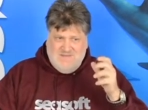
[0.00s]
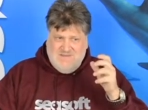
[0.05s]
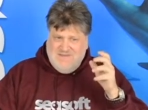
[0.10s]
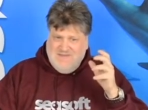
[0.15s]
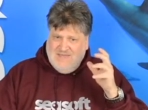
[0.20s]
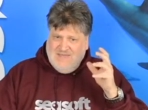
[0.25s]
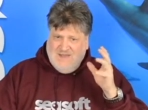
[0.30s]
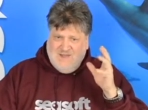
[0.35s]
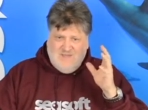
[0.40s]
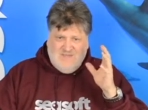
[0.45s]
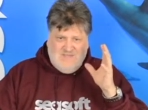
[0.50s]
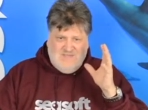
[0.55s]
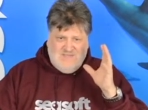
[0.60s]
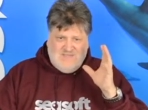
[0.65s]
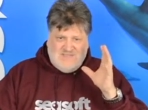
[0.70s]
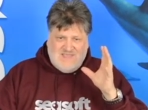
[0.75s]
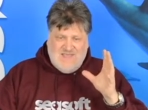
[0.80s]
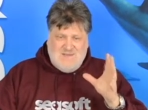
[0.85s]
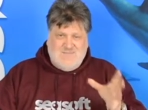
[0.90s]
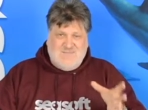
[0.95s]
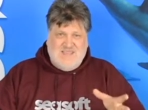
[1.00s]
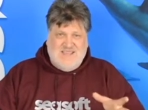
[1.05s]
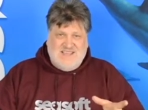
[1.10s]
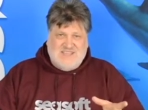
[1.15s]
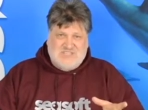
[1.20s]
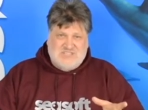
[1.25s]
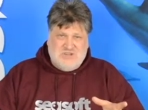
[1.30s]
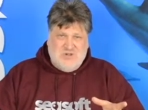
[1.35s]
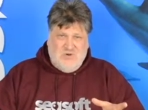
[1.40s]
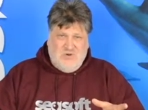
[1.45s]
you know, the
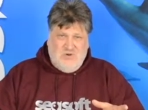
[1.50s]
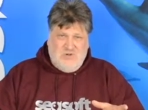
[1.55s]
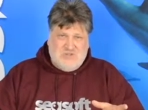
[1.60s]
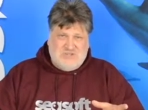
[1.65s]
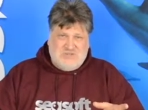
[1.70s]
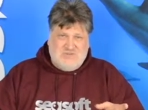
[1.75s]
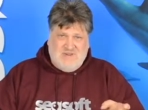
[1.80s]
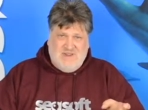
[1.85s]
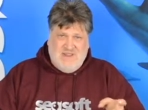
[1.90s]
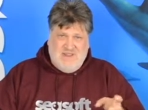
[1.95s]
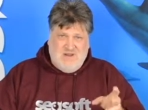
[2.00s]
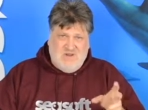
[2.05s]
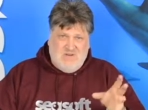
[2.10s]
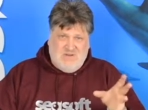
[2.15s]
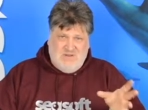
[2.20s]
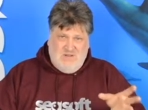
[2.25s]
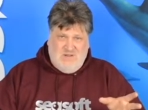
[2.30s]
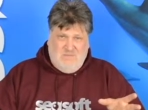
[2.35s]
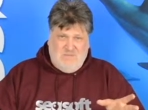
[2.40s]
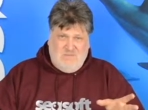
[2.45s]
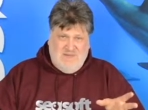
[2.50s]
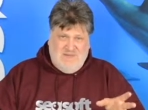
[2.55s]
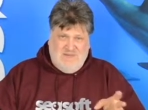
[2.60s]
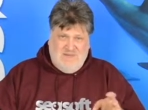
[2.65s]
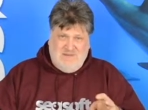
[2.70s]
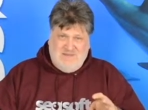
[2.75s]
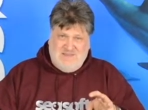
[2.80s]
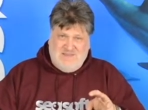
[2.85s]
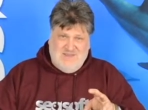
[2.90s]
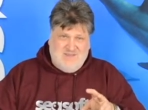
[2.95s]
temptation to hold your air a little
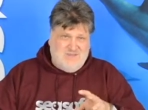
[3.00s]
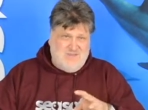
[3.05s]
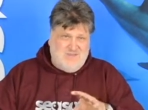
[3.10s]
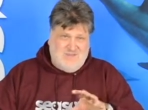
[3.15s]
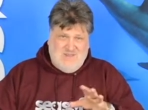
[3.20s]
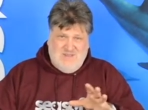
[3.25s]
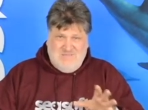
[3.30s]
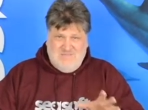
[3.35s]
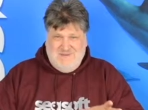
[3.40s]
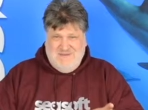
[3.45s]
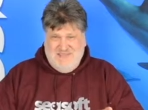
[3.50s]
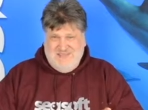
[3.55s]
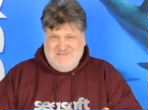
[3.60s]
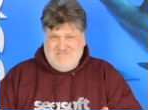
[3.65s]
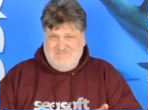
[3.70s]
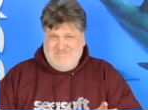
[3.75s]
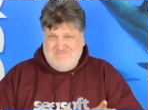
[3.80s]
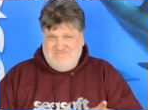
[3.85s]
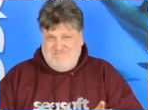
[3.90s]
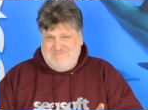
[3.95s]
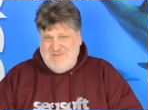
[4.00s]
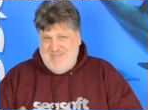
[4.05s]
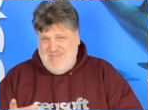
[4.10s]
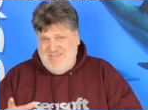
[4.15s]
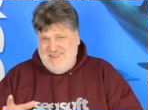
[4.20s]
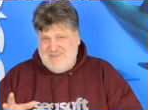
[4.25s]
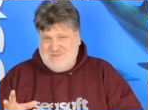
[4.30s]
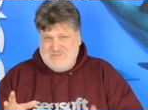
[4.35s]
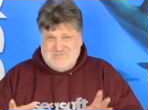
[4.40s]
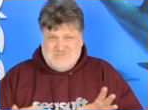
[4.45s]
bit because you're a little bit
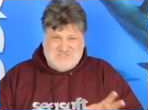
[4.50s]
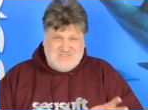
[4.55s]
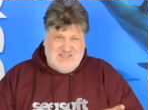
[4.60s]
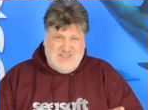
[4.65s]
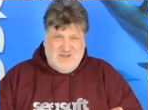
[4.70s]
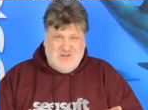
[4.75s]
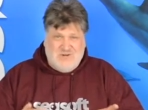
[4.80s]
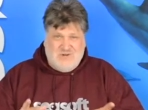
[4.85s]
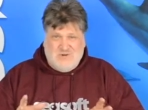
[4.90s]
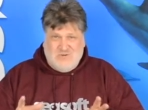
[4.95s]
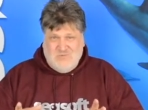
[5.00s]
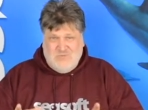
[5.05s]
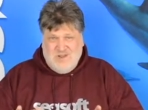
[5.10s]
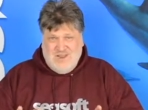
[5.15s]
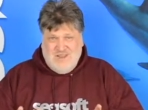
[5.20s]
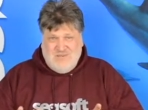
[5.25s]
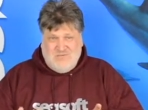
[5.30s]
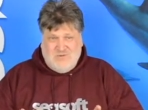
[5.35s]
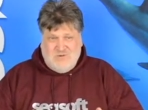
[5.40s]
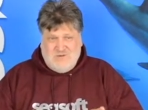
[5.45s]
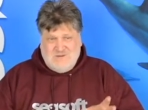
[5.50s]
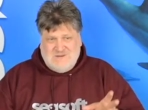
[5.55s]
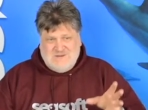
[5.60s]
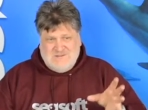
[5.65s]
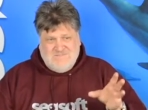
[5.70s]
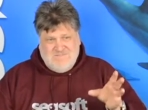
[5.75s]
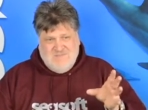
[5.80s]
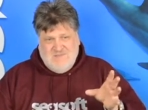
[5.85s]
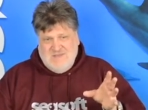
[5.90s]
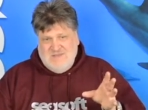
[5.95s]
panicked or scared or whatever,
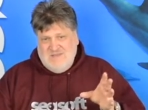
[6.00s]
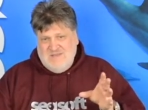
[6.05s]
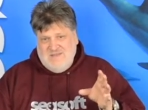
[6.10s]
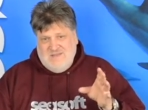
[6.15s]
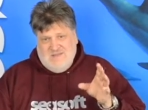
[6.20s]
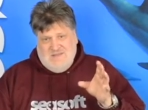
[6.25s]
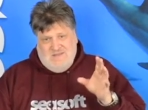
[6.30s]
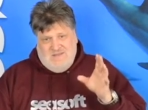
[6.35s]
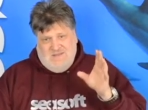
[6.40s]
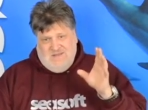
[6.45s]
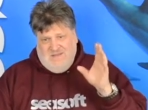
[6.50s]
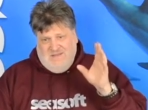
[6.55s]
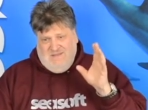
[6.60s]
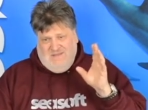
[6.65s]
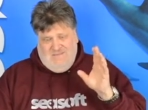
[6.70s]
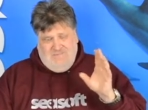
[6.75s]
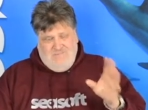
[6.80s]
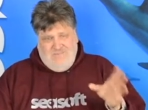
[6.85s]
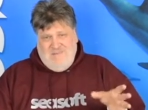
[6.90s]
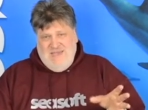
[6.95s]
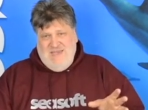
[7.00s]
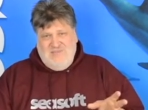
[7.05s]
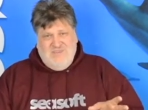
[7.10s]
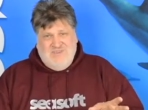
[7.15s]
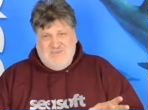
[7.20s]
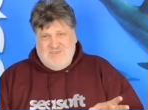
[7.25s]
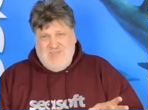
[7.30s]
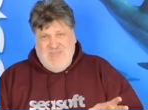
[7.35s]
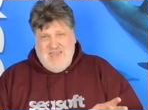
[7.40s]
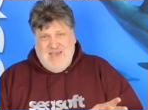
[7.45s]
bad
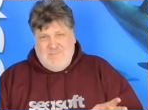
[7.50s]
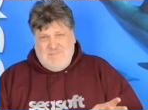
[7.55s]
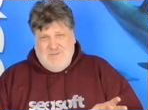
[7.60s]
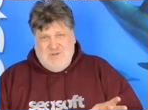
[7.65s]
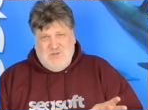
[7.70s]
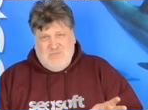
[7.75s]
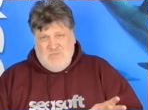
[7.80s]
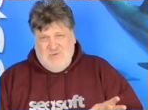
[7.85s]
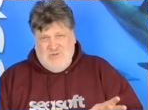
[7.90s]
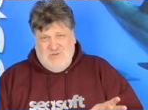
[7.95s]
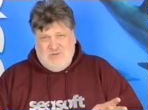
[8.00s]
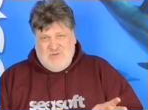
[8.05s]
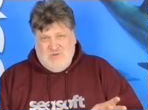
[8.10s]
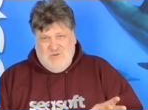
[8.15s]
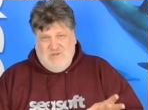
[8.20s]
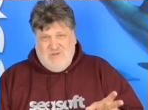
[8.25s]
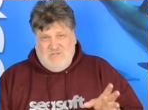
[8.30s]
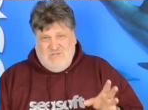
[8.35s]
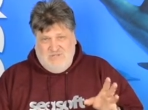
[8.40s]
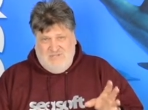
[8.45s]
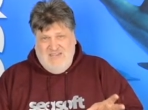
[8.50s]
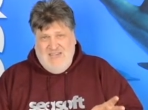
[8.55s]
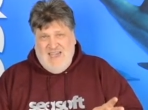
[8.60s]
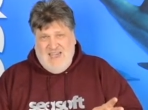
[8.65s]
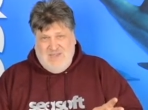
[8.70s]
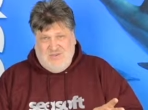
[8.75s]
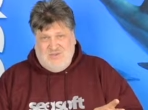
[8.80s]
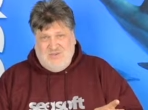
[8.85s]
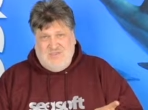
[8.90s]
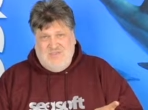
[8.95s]
things happen when you're going
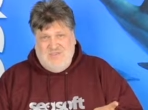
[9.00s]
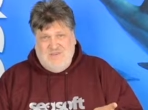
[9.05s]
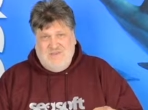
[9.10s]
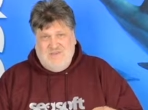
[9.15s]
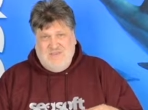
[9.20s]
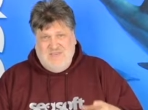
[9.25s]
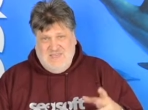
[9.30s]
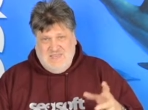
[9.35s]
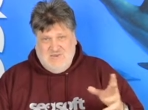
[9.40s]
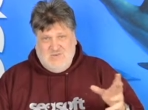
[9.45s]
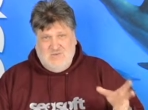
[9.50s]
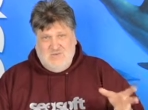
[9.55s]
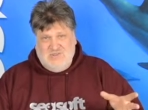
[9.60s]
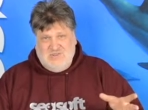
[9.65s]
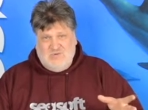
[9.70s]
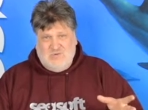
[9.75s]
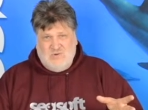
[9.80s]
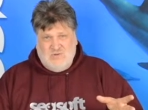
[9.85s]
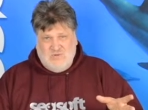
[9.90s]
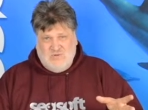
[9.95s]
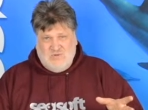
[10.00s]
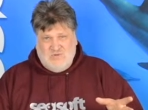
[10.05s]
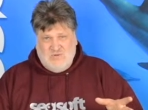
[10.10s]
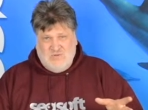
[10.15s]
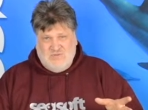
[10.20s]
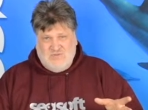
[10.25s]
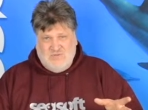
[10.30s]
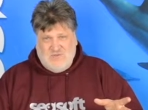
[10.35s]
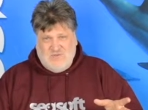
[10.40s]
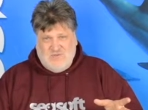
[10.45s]
fast and going toward the
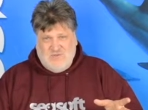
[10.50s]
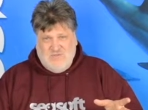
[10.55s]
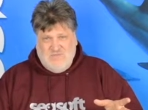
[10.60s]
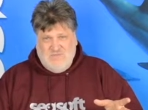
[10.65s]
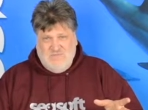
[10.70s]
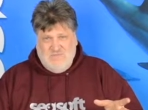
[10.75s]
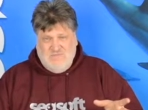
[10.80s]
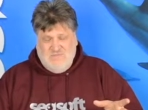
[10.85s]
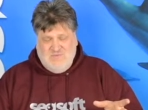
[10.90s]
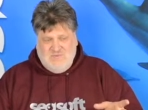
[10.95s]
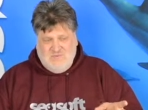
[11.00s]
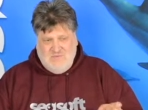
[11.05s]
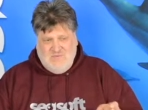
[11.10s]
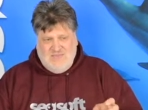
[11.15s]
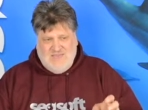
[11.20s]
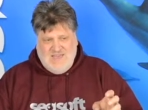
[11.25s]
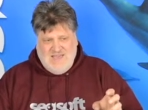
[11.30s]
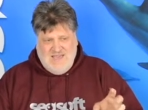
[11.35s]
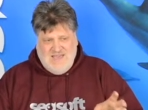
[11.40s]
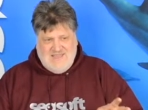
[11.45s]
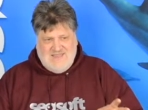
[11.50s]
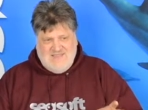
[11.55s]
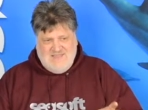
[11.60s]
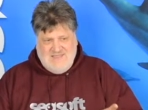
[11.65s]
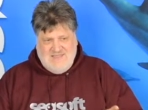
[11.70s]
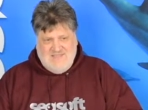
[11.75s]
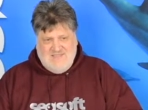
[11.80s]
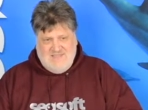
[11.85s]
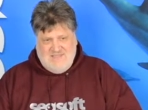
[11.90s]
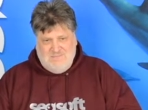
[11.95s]
surface. So the
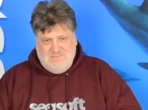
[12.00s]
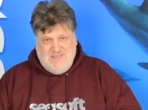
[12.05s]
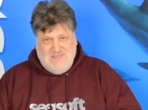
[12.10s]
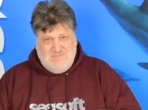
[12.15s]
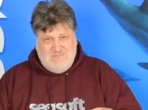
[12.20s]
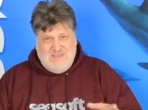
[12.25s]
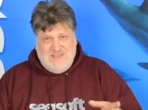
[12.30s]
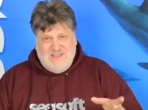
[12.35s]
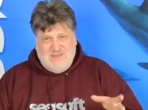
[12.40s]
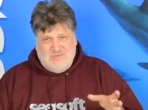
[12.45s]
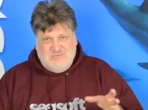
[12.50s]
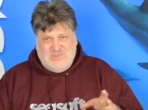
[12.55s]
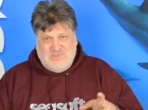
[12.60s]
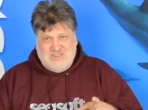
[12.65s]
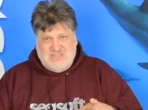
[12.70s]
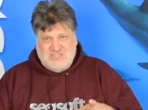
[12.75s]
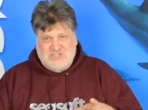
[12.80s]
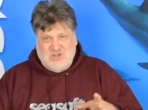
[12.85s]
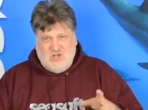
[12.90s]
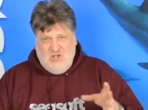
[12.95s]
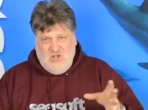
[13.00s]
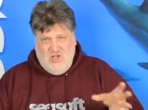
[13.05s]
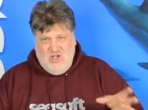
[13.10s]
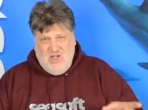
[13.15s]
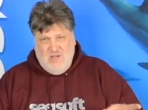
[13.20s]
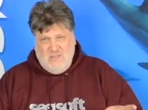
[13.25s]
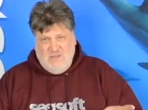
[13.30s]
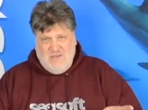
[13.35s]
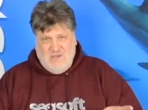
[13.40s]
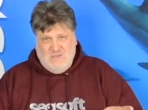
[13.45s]
idea that maybe I don't ditch
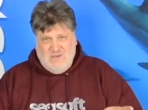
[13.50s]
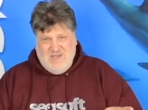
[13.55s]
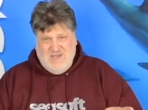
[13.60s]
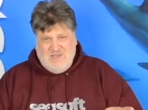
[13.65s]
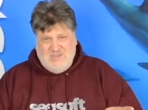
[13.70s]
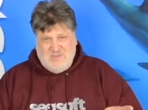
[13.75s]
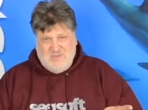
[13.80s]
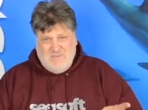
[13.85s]
all my weights,